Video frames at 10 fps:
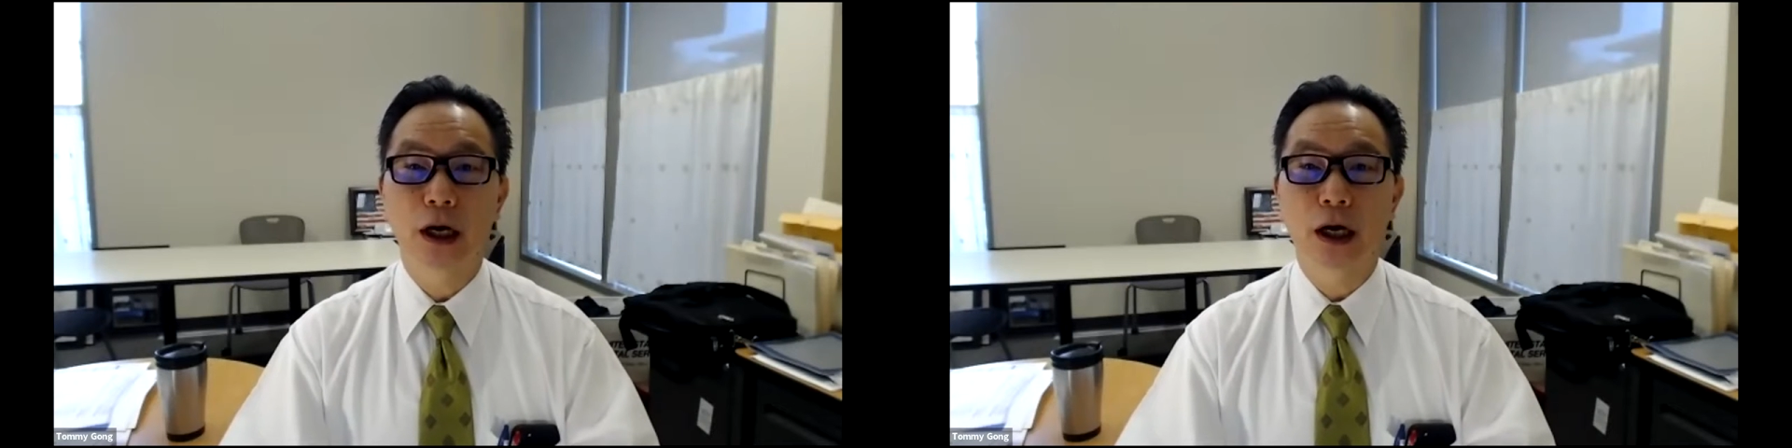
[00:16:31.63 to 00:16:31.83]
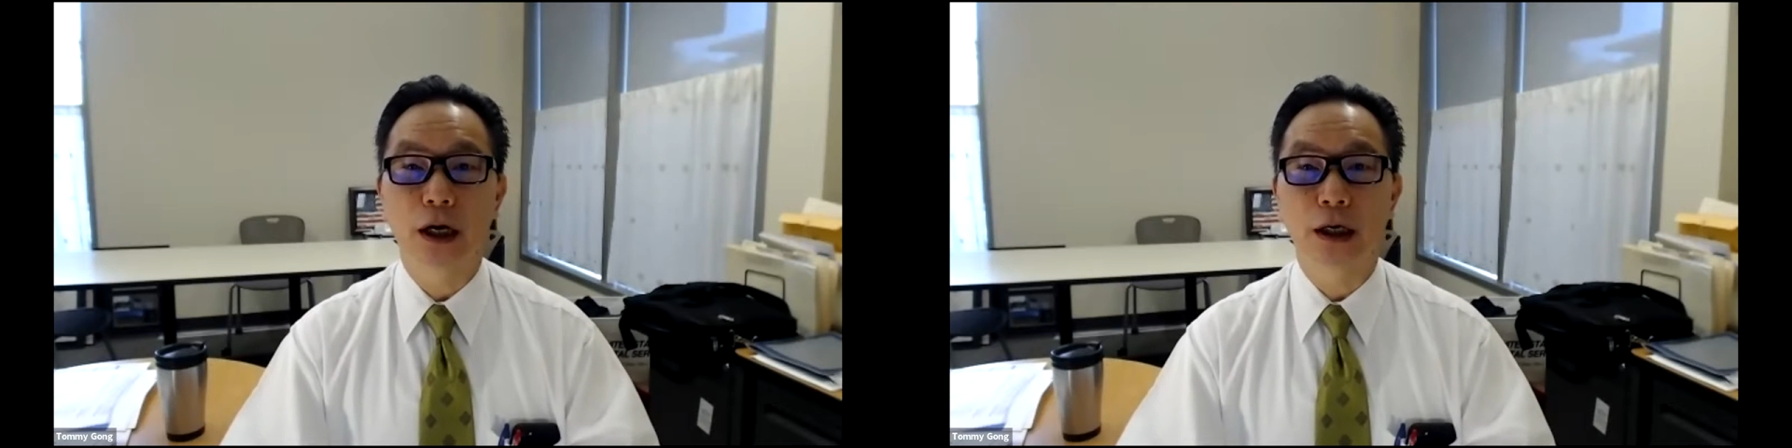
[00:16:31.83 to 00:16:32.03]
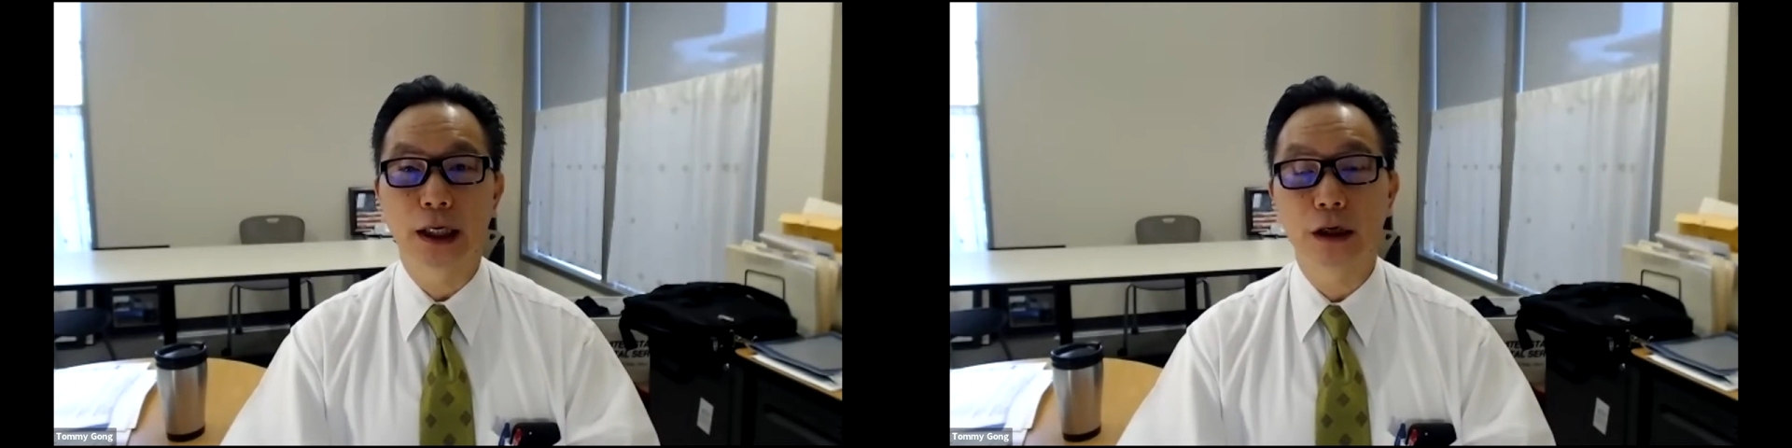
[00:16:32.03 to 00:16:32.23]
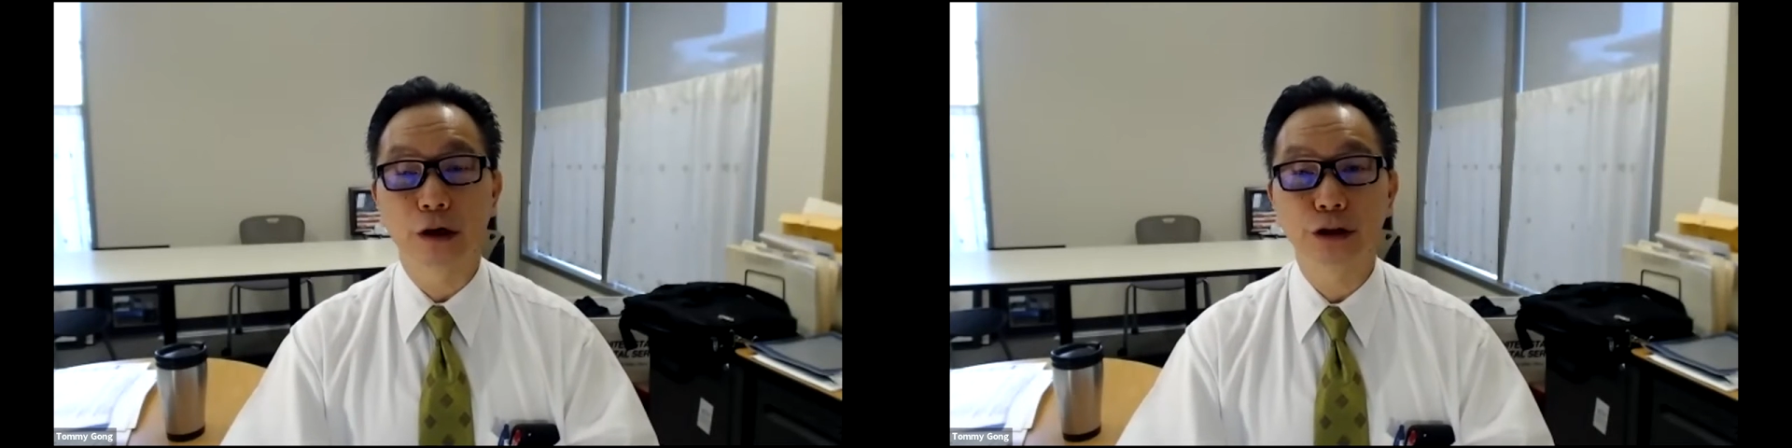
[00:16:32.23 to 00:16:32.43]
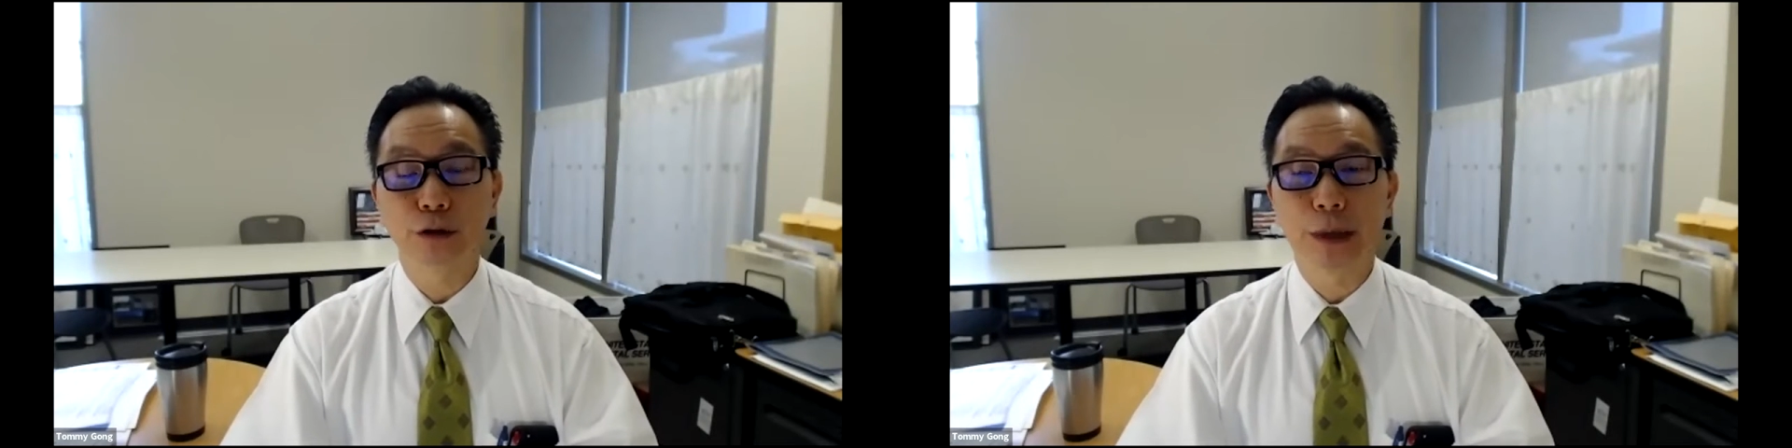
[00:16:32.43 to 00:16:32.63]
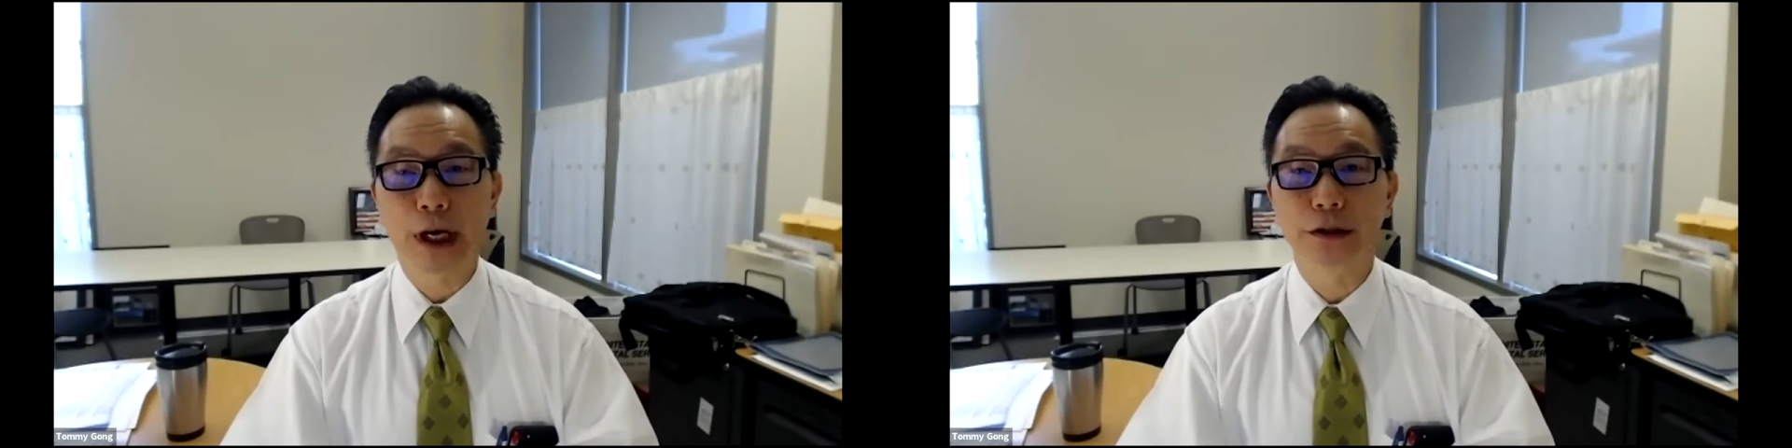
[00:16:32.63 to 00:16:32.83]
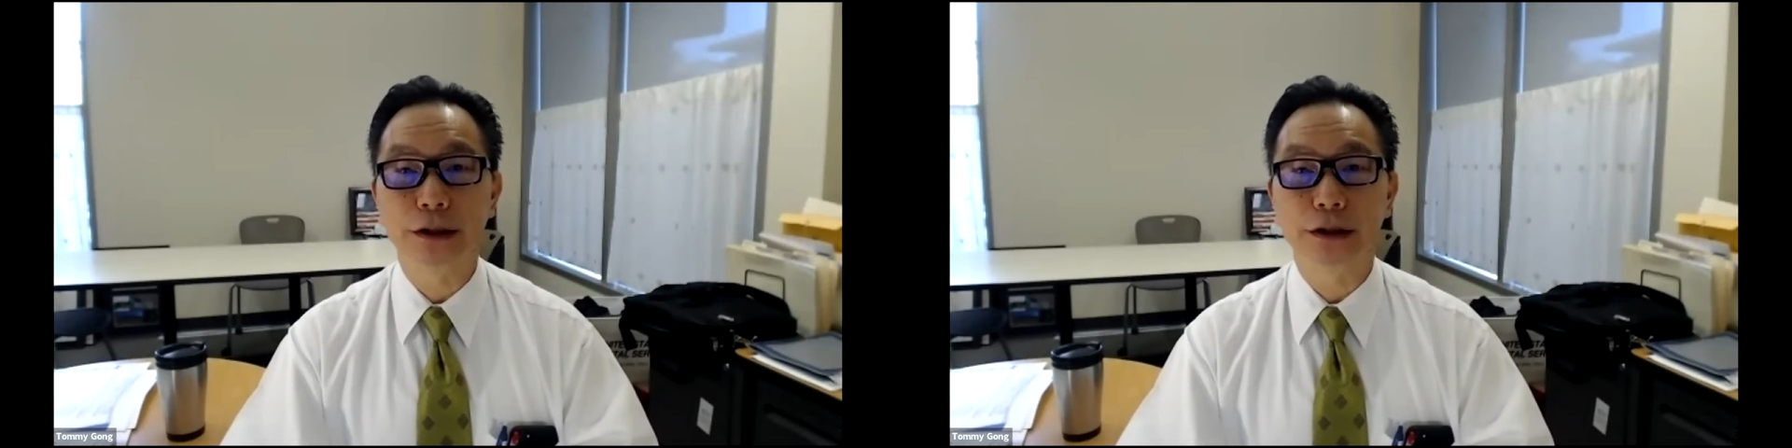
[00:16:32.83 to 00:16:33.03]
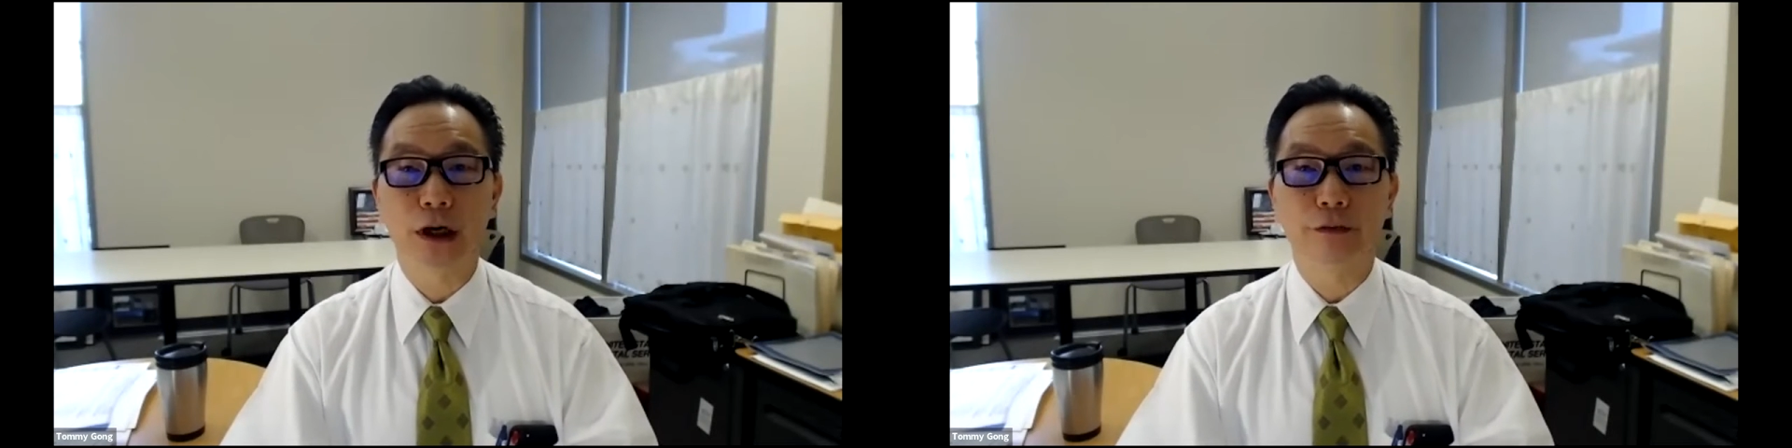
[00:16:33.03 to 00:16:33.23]
It also
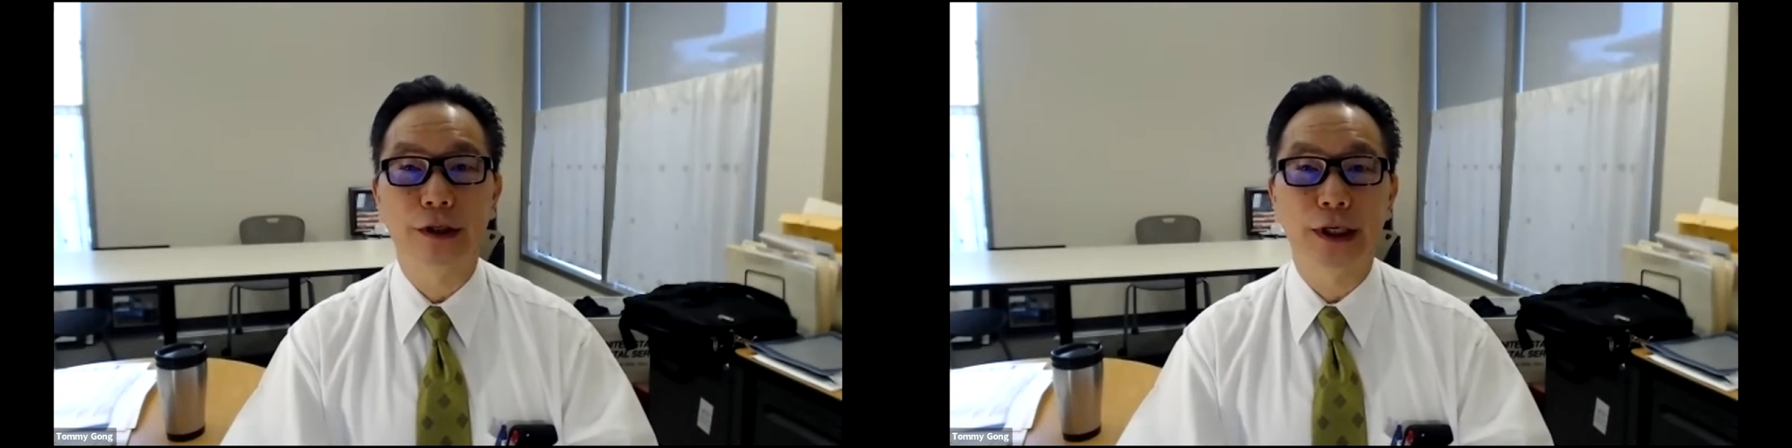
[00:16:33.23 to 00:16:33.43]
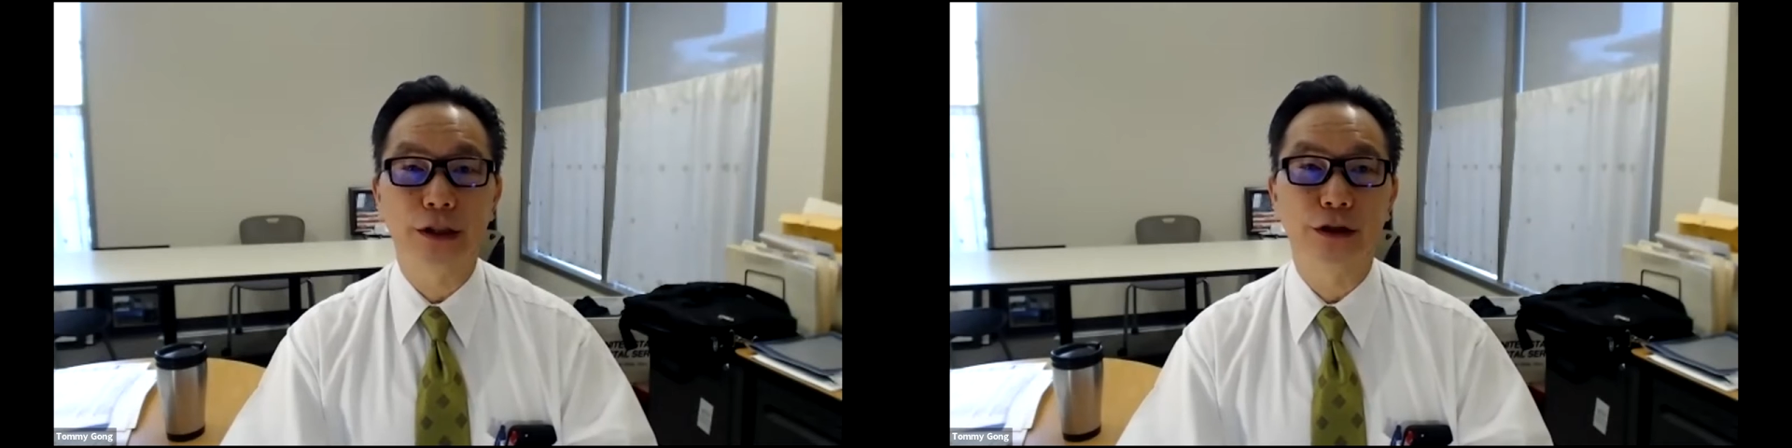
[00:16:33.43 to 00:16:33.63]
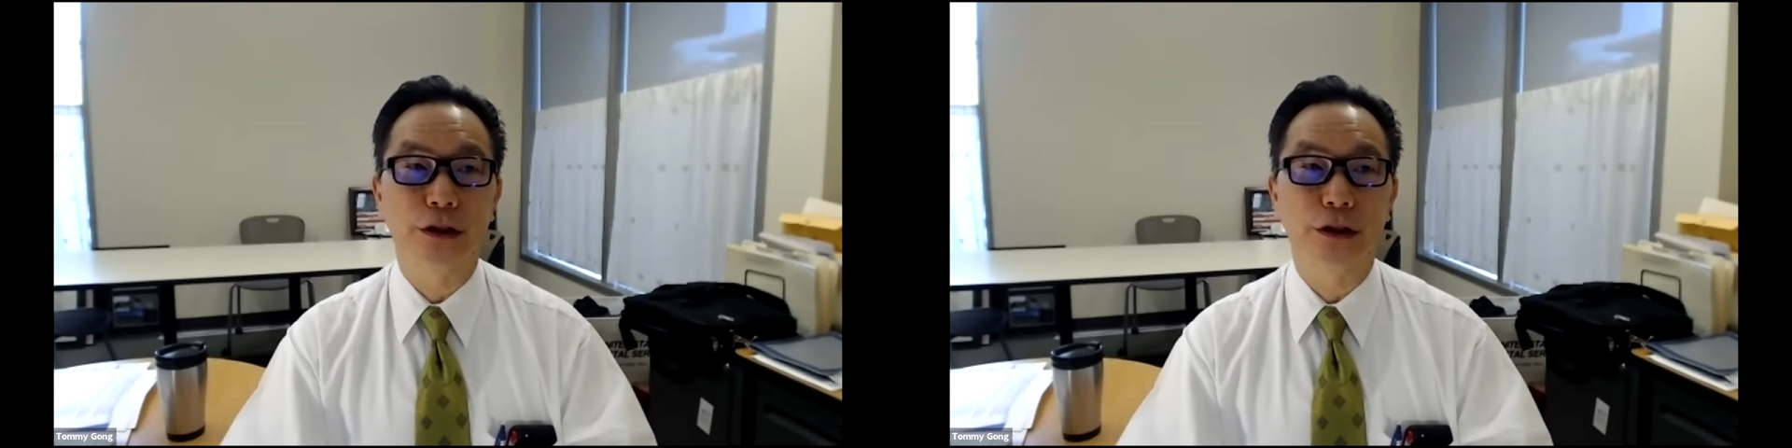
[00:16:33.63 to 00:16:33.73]
bounces off against